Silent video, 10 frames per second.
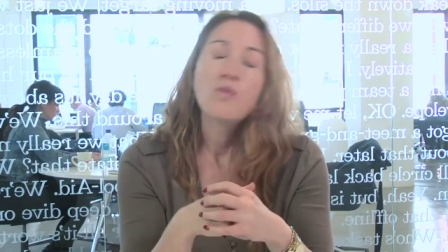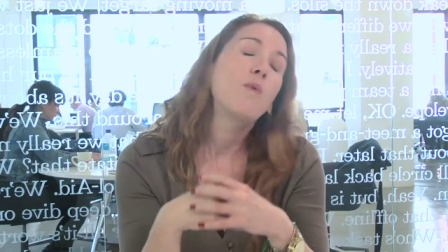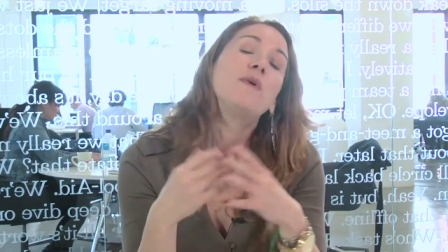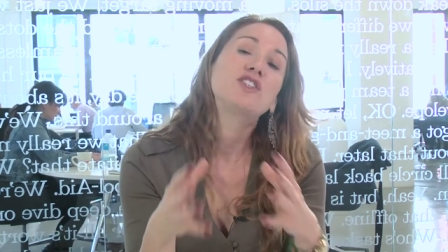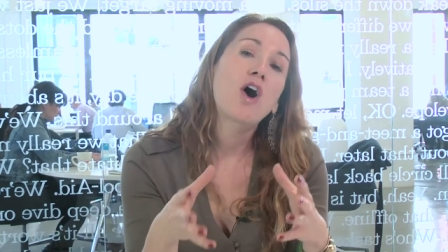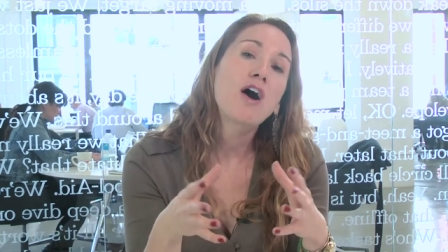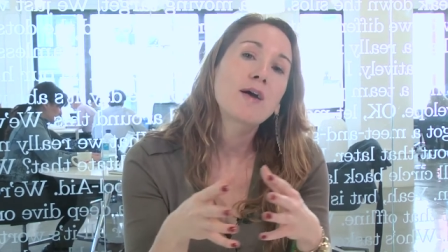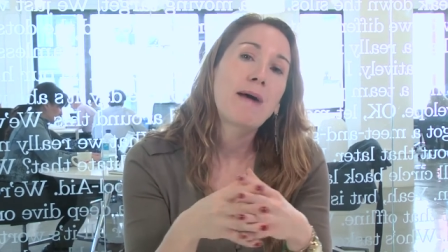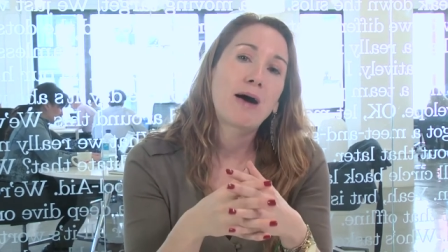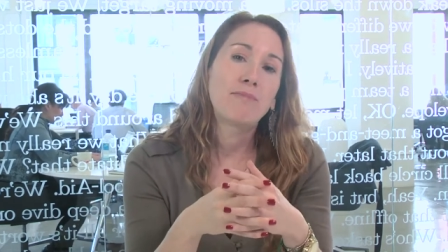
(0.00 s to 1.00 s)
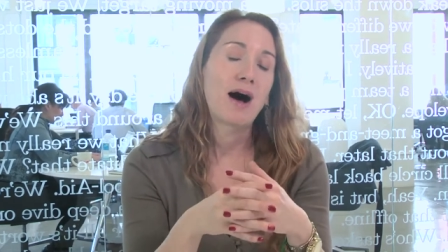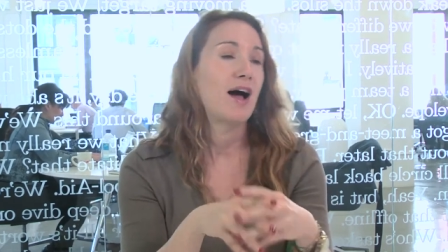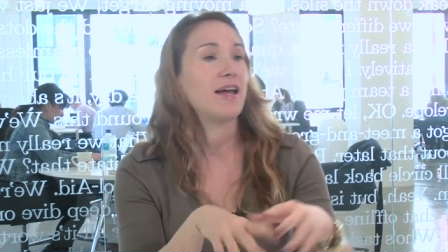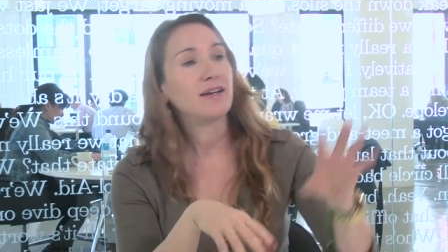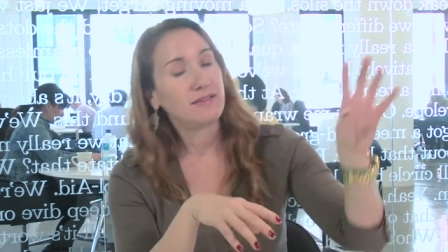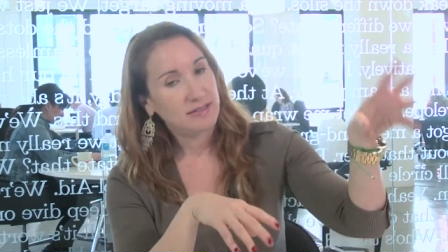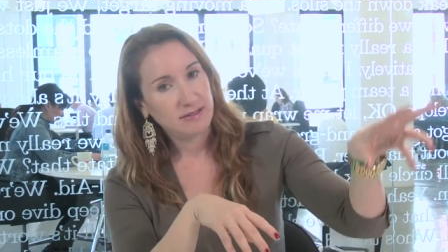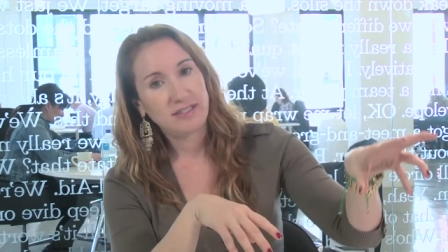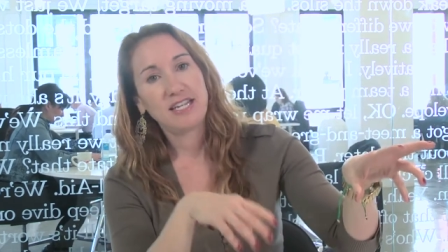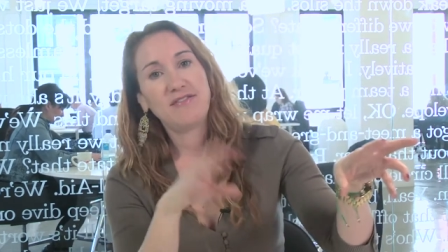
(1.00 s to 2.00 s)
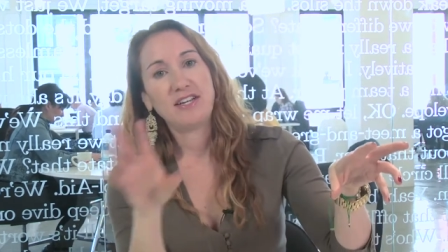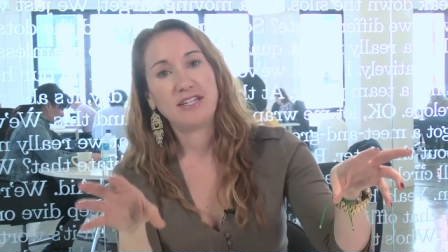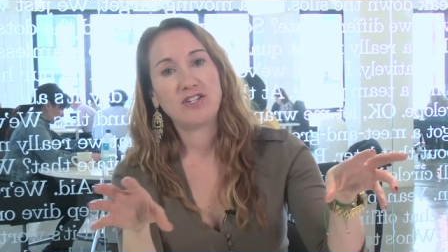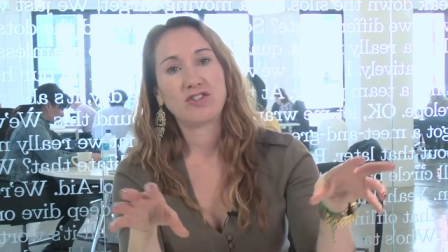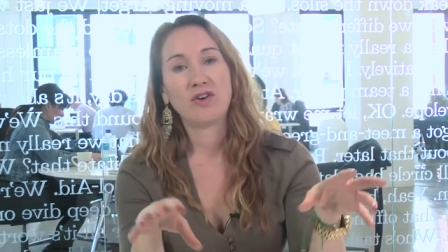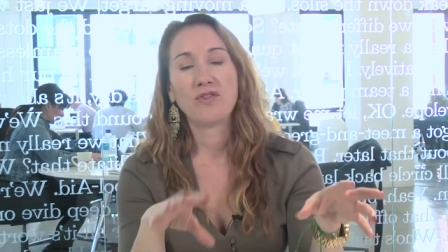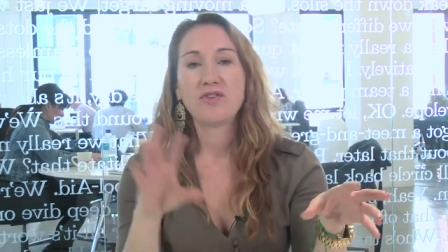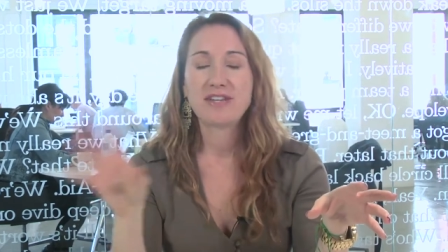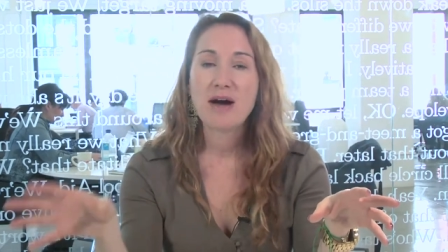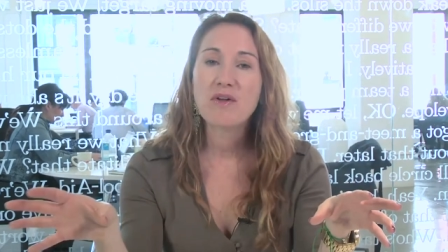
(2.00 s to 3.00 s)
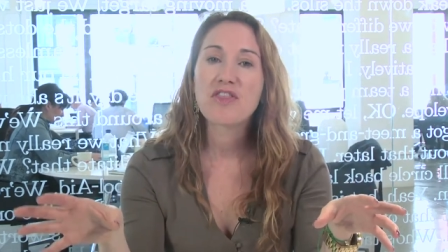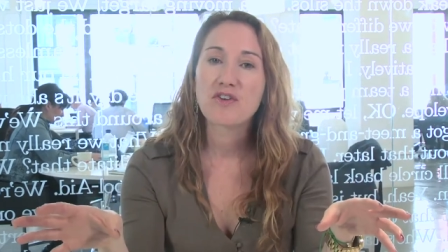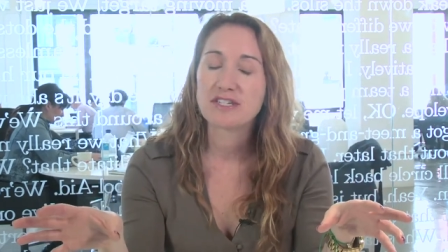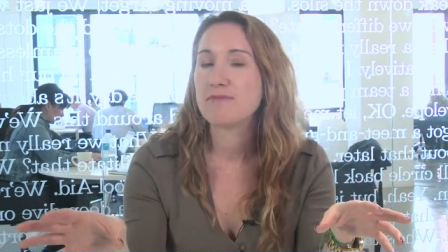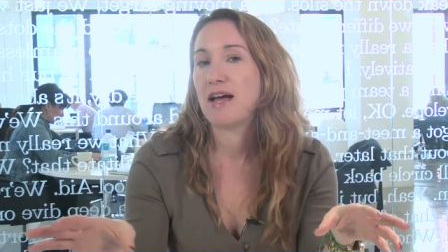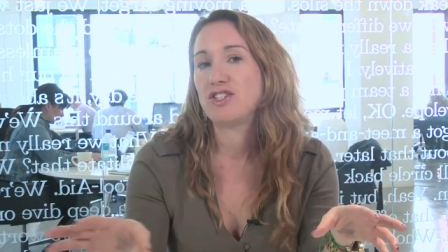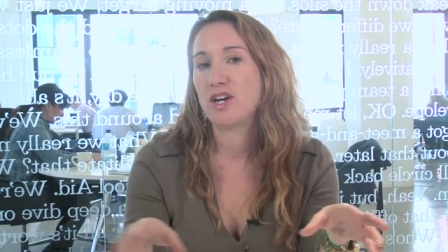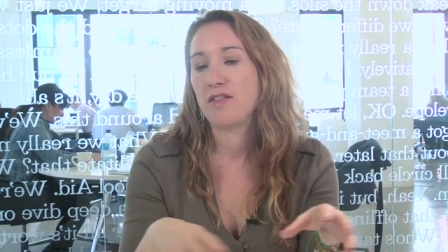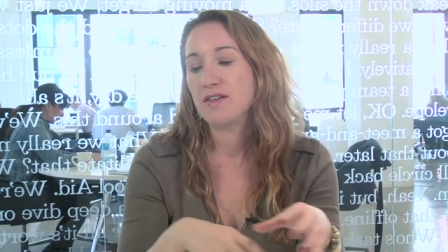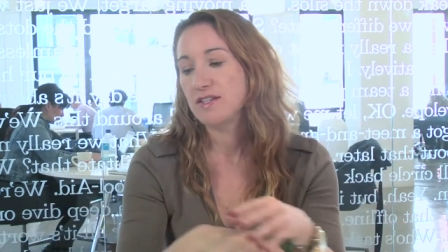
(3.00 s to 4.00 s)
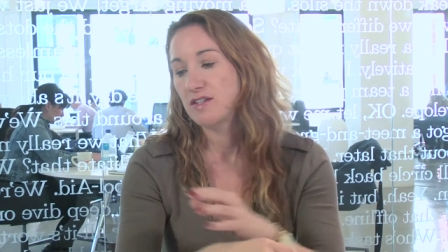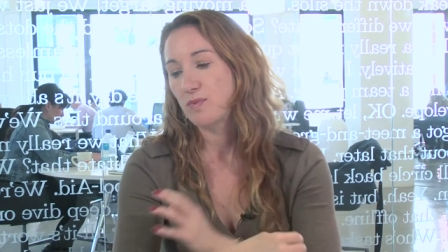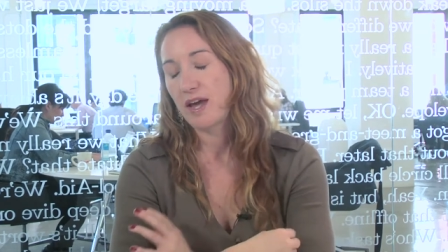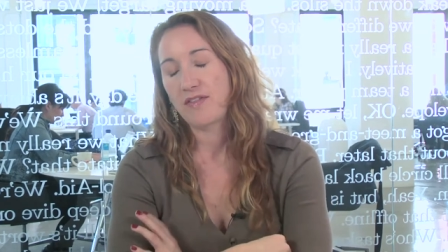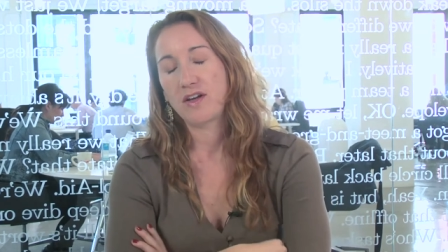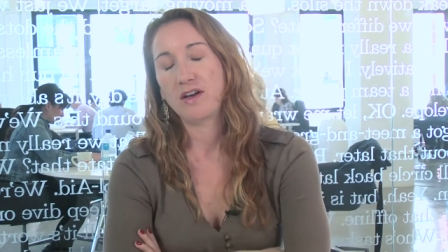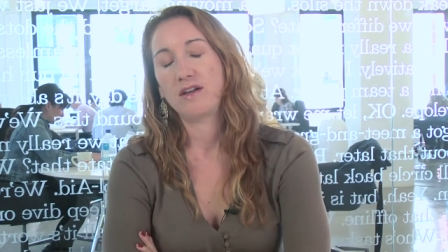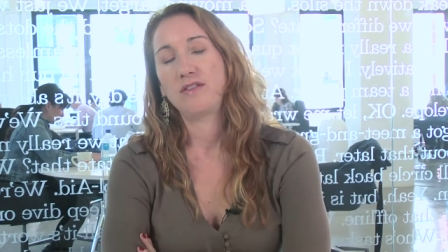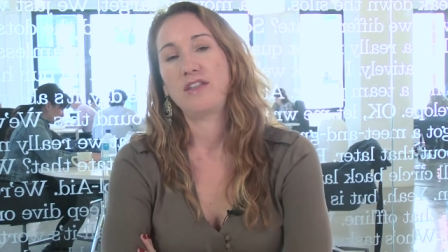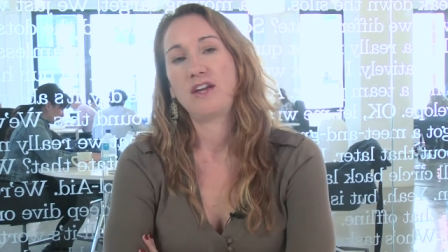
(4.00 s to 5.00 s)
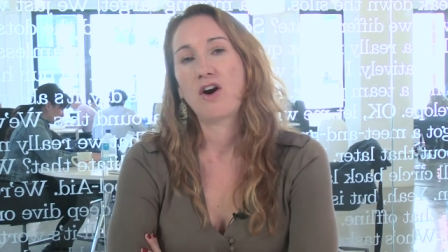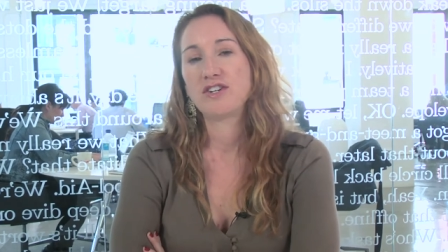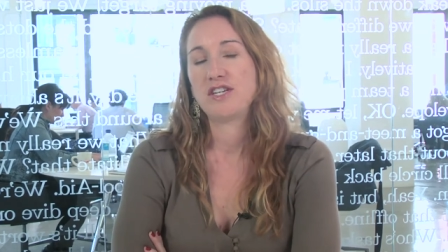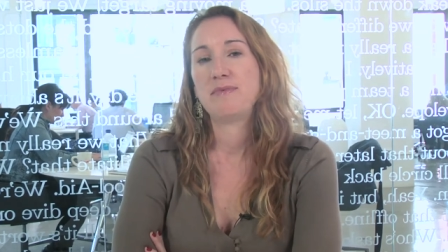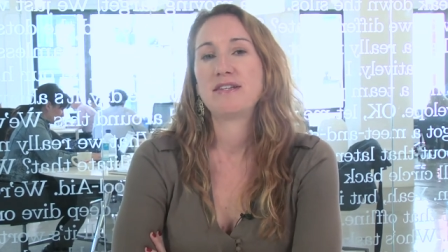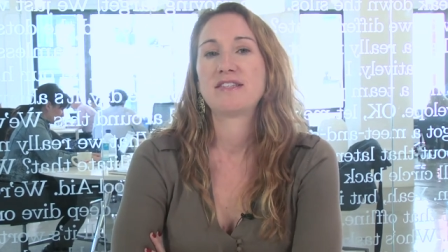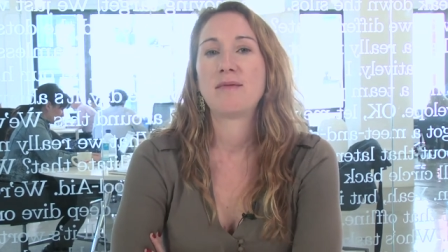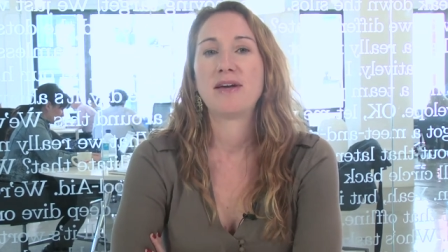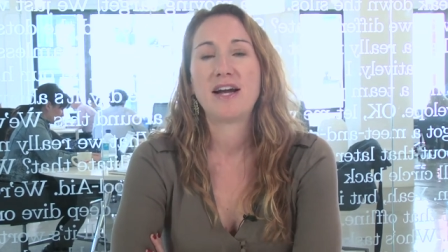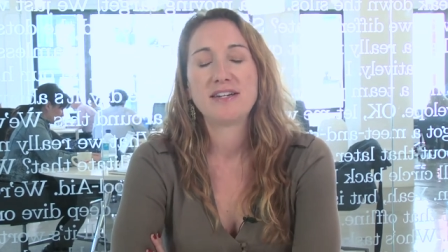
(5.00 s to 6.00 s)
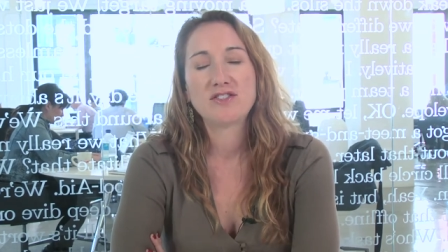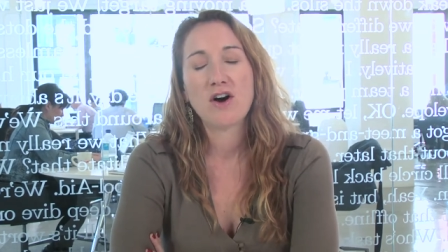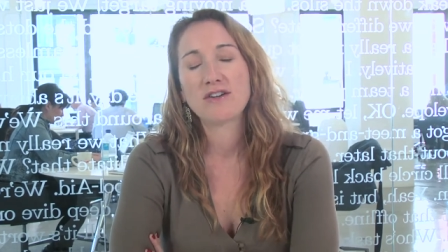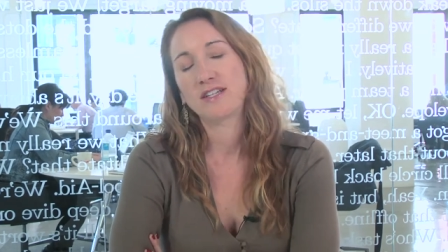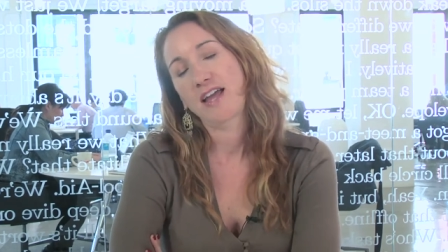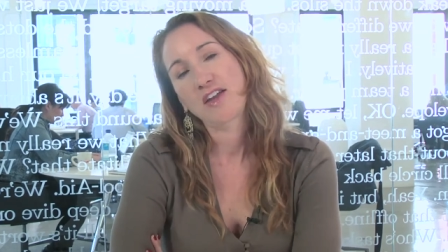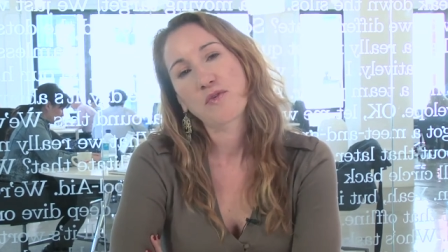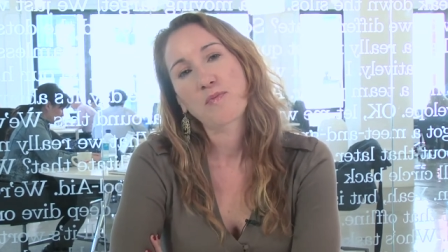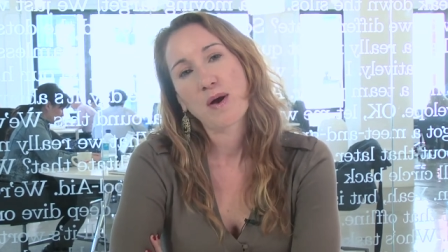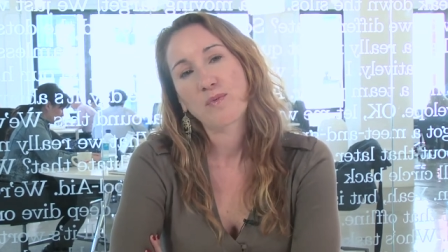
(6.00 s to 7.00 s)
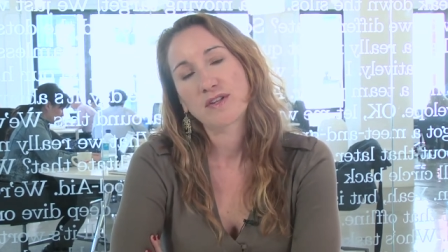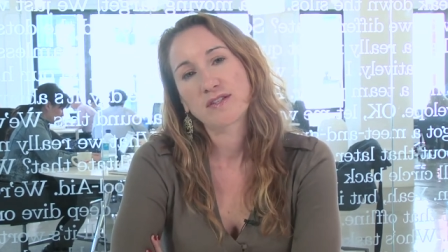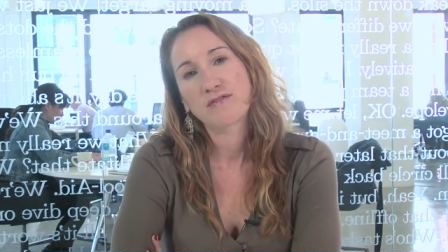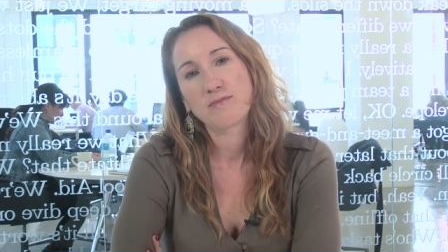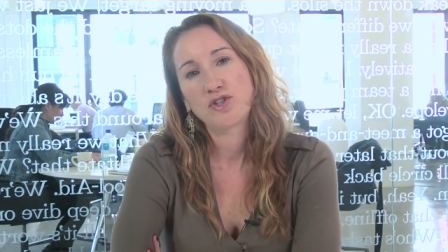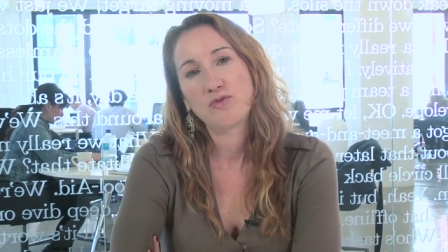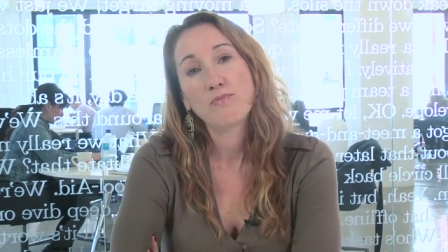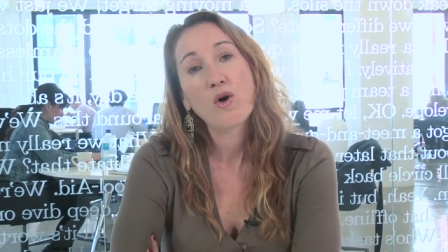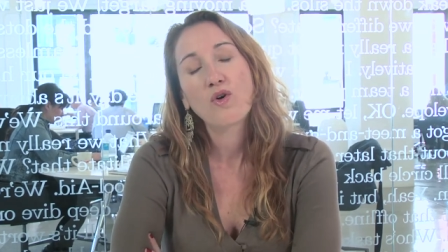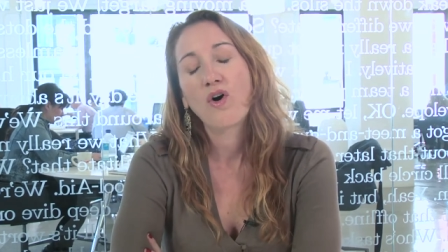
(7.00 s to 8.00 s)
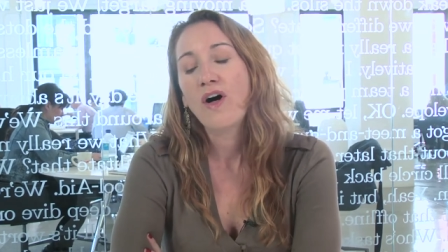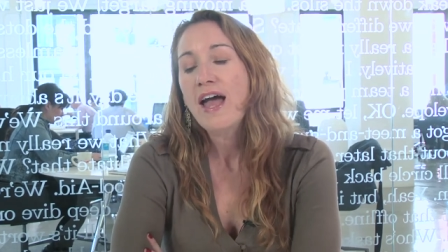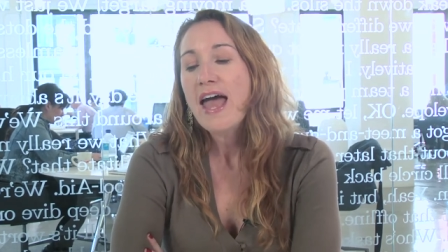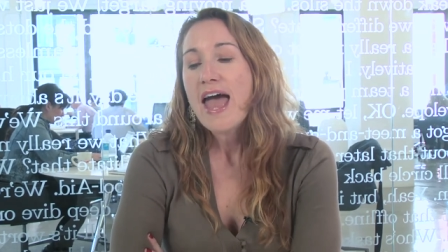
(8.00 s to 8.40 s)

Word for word: When we talk about buying, TV, digital. There's now a third dimension, and this is we had the the RTB summit. I talked at length with Brett Wilson from TubeMogul,